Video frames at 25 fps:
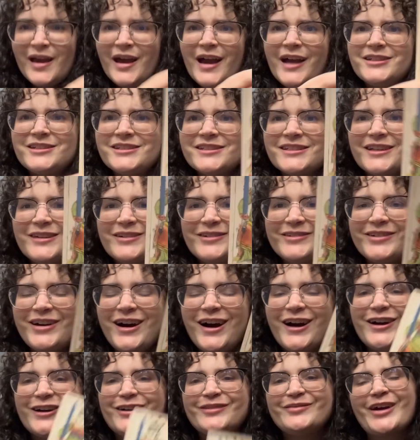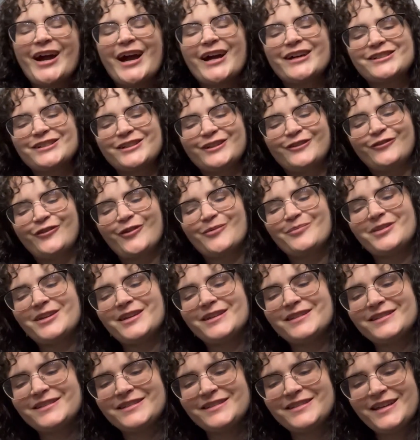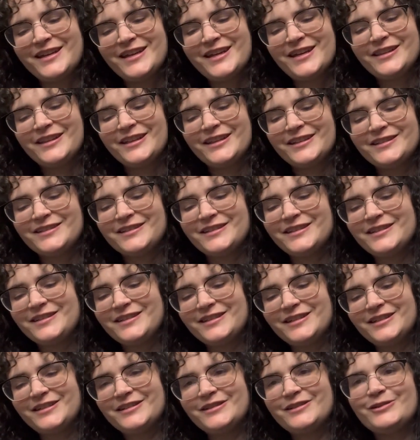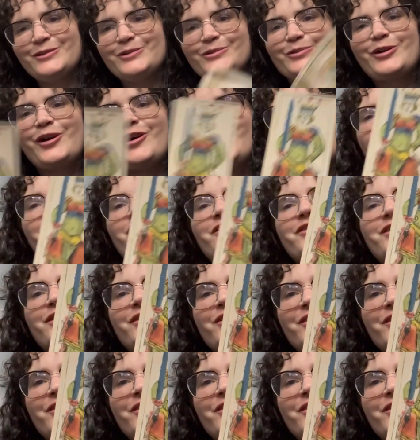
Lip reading: I just get, actually from this, like since these two cards are